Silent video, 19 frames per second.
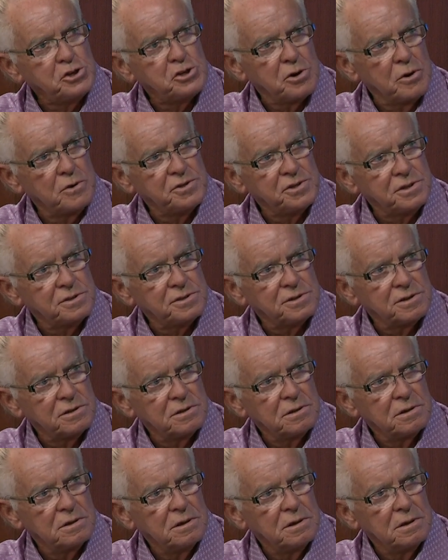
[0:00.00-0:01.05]
churches.
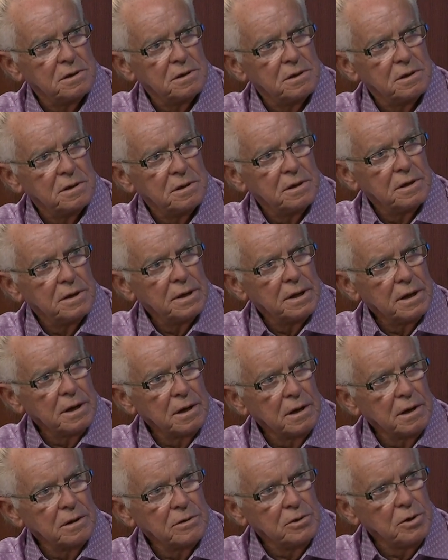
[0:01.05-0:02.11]

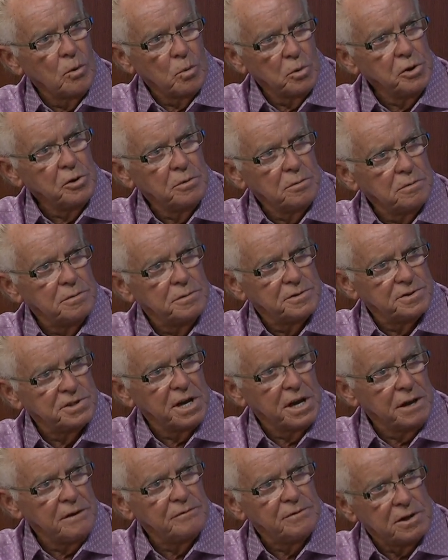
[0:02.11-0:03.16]
Uh, you know, where you, yeah. you're
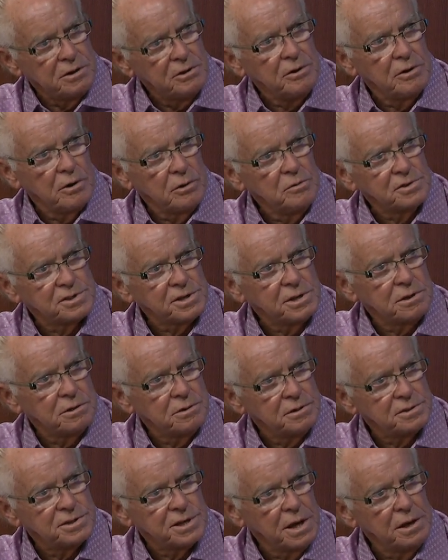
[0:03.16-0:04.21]
saved and you lose it, and
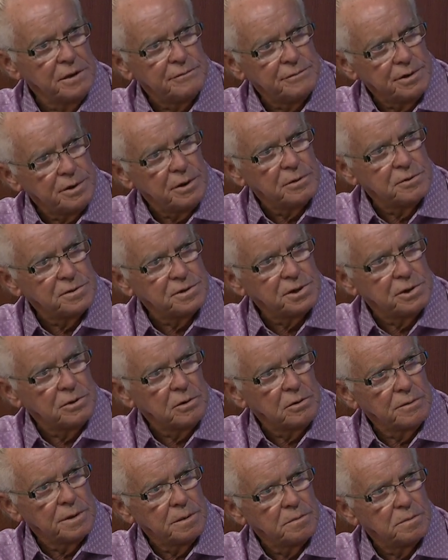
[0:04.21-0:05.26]
you're saved and you lose it. You
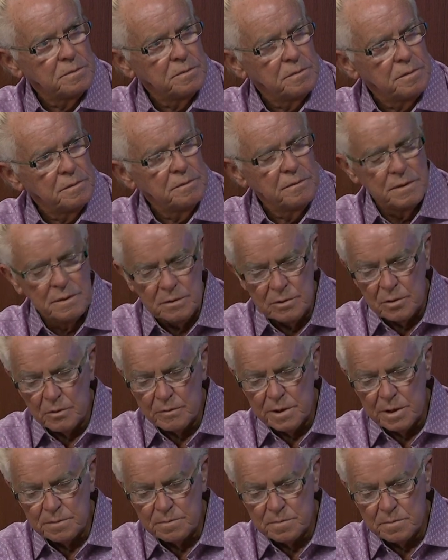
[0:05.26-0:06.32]
know, they, you know,
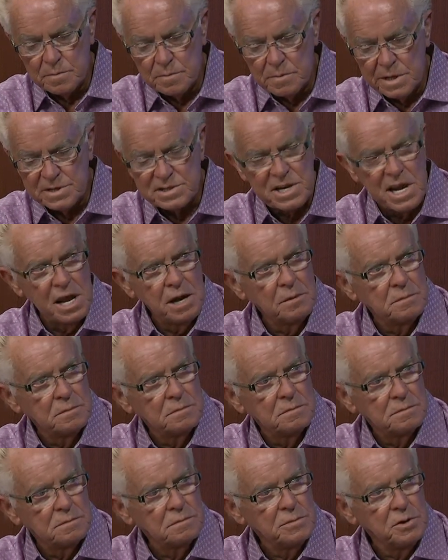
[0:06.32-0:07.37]
they they sang.
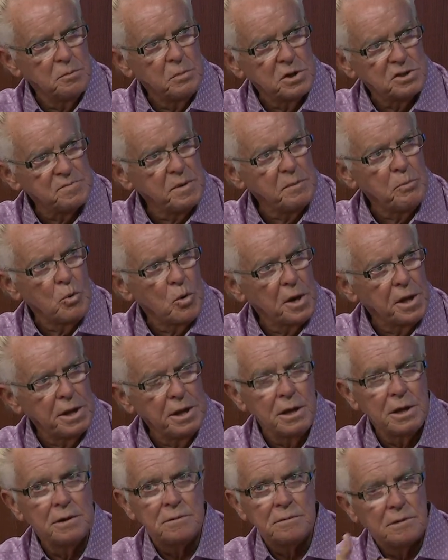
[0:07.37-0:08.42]
You must be born
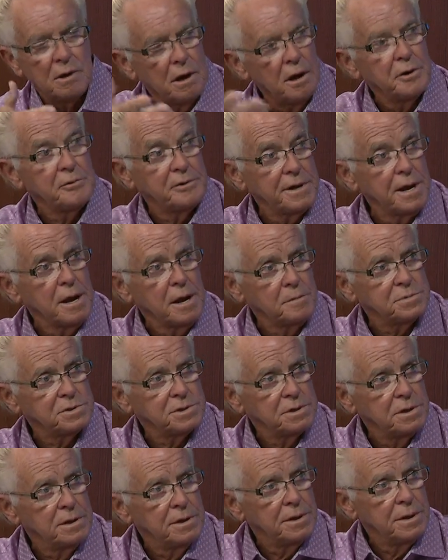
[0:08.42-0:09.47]
again a hundred times.
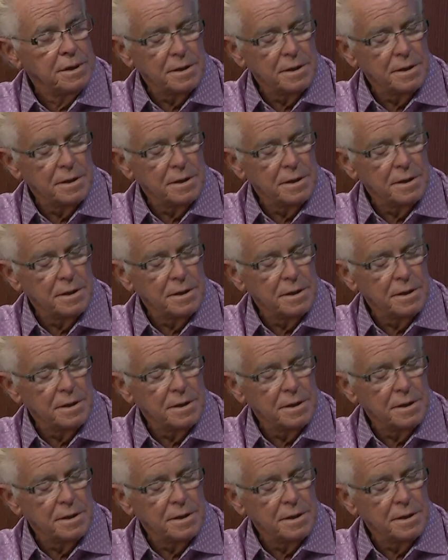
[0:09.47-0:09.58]
Right.